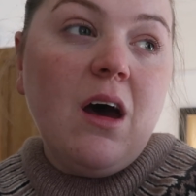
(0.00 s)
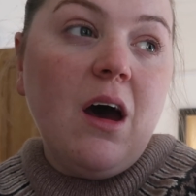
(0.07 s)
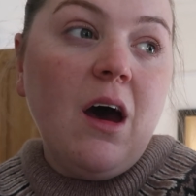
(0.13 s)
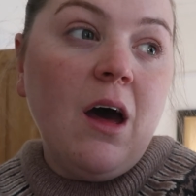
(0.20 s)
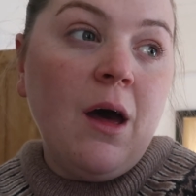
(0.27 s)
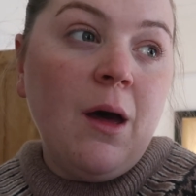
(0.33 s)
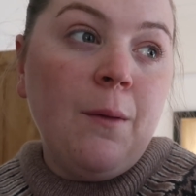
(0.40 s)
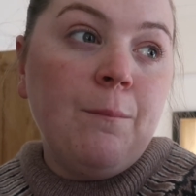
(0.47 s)

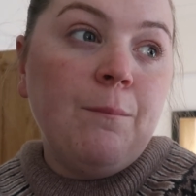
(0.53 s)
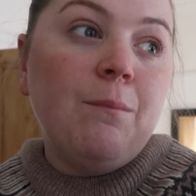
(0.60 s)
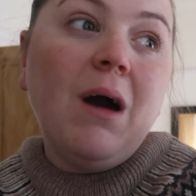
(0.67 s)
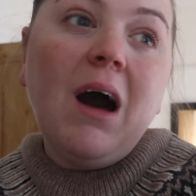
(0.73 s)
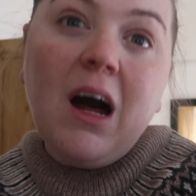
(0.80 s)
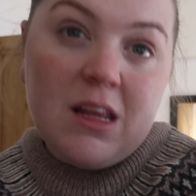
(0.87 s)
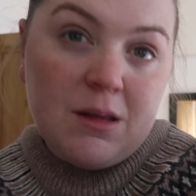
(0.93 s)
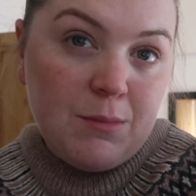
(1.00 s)

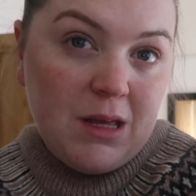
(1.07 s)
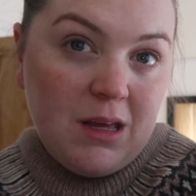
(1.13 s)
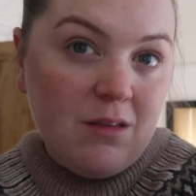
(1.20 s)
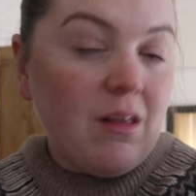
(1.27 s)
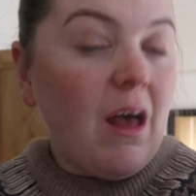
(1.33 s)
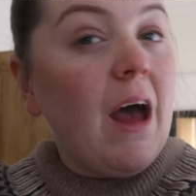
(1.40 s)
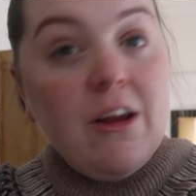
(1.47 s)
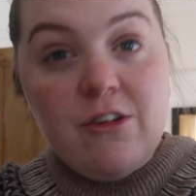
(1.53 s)
Part of me is
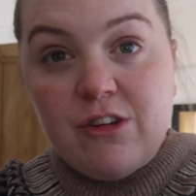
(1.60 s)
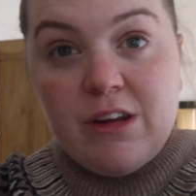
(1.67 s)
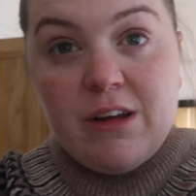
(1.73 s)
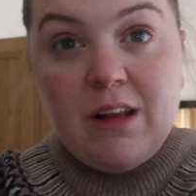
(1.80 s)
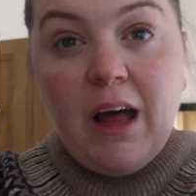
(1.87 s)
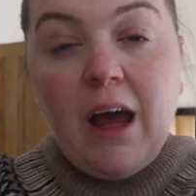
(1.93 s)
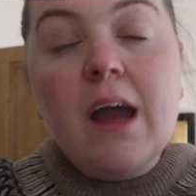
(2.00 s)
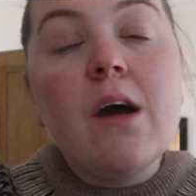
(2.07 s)

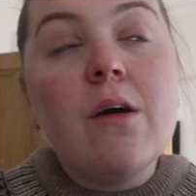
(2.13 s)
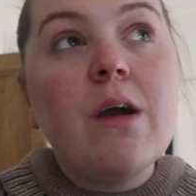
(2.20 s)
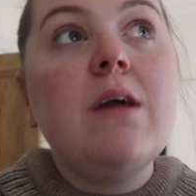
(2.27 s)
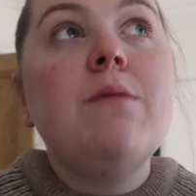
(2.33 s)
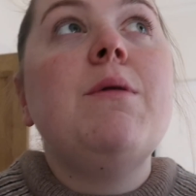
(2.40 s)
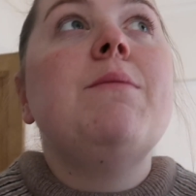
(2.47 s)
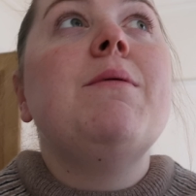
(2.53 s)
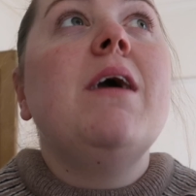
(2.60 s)
actually like, okay,
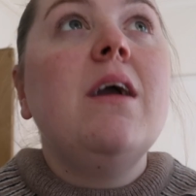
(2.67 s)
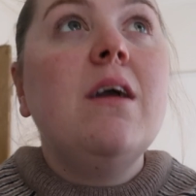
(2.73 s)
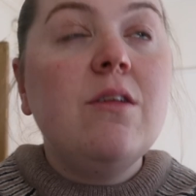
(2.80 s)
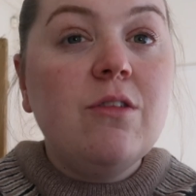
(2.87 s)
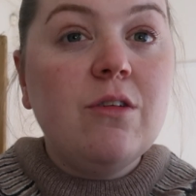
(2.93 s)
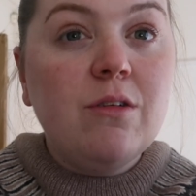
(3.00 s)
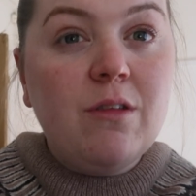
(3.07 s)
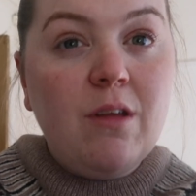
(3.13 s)
maybe I can
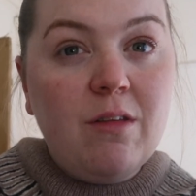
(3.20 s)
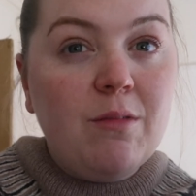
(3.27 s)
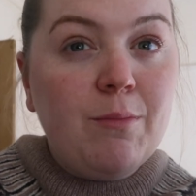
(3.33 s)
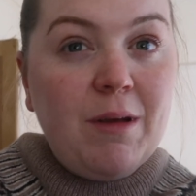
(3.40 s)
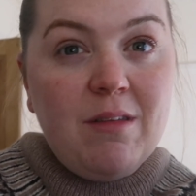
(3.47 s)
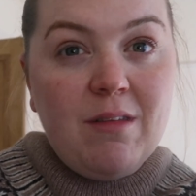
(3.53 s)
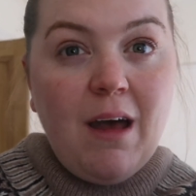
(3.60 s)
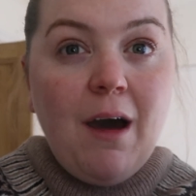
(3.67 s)
do this
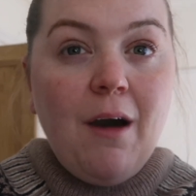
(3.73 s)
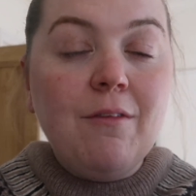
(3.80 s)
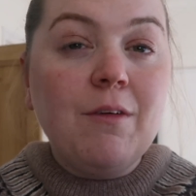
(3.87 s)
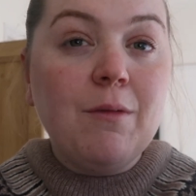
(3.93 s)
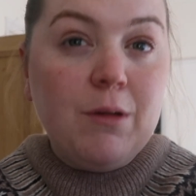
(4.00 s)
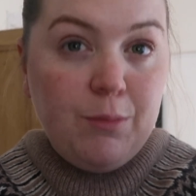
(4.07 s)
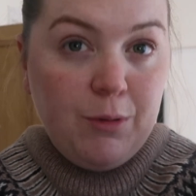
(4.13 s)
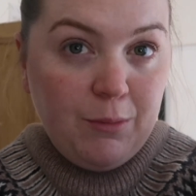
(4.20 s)
myself. I'm
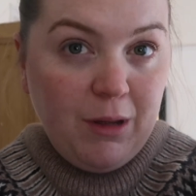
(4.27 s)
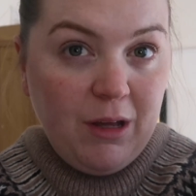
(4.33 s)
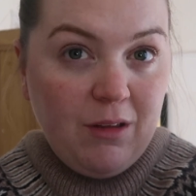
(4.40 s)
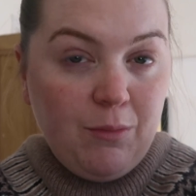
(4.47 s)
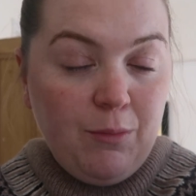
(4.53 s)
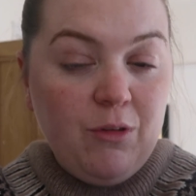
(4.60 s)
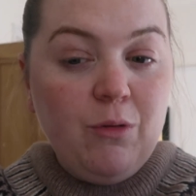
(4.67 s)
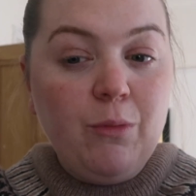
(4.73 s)
going to put my
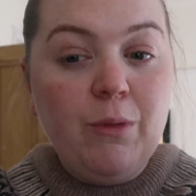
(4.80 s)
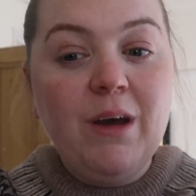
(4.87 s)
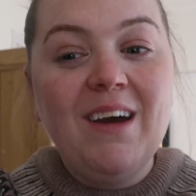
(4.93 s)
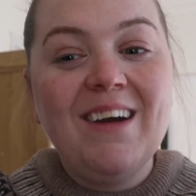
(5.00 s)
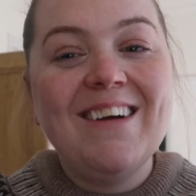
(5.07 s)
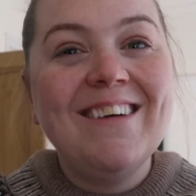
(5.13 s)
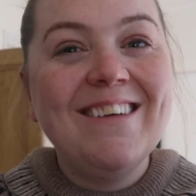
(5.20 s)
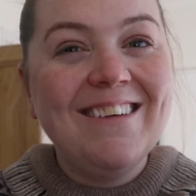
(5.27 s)
husband to
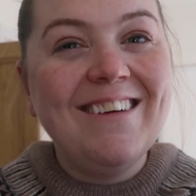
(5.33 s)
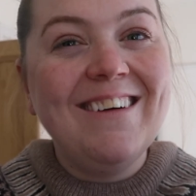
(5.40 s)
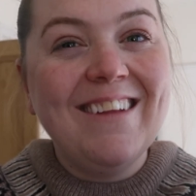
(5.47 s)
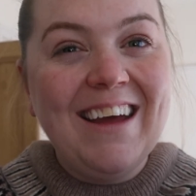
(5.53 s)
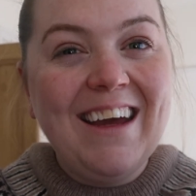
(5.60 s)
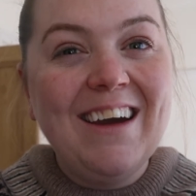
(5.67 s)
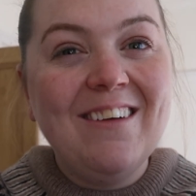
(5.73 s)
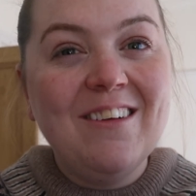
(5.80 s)
work on
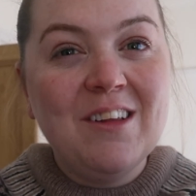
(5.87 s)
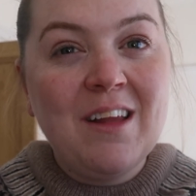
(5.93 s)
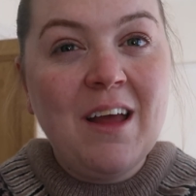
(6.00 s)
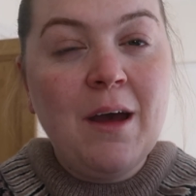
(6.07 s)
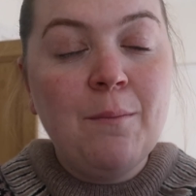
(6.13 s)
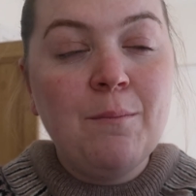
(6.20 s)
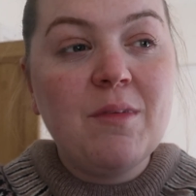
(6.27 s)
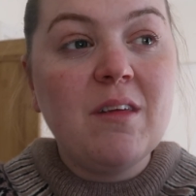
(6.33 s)
it
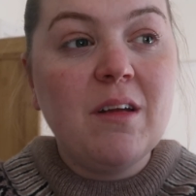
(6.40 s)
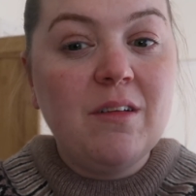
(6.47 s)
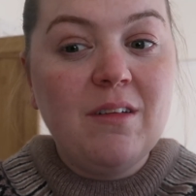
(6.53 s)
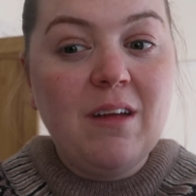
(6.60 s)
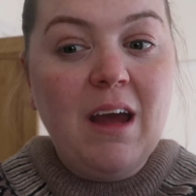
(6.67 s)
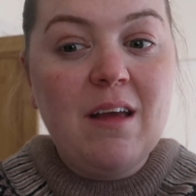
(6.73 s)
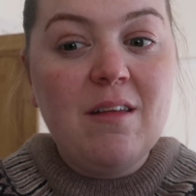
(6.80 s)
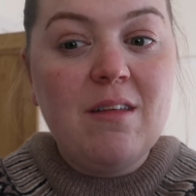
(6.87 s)
on
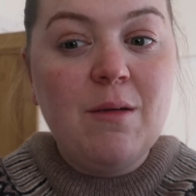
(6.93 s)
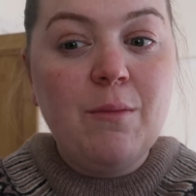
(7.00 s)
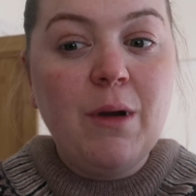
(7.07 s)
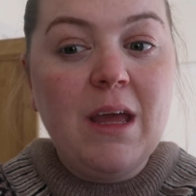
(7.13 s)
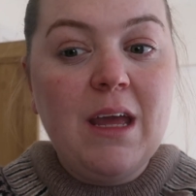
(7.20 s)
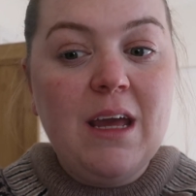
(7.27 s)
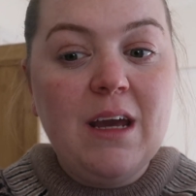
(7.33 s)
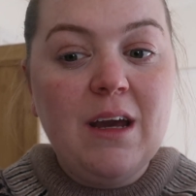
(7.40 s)
Sunday, see what
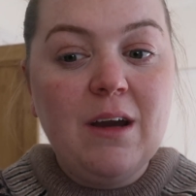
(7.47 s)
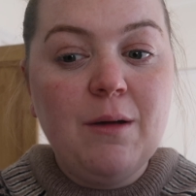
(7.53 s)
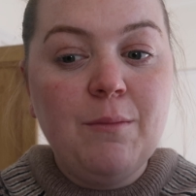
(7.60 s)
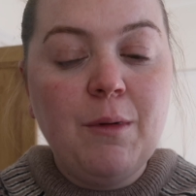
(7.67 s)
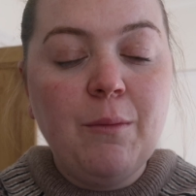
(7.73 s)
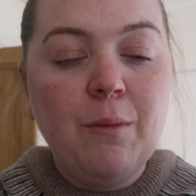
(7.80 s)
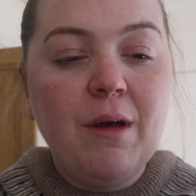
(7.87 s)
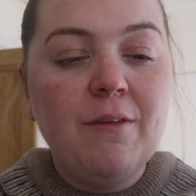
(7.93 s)
he can come
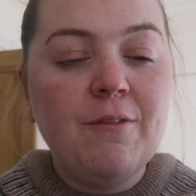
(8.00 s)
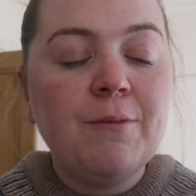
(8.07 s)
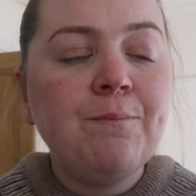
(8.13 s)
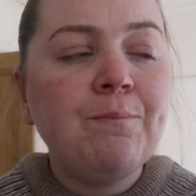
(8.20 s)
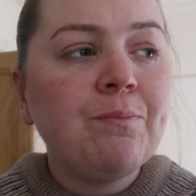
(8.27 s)
up with.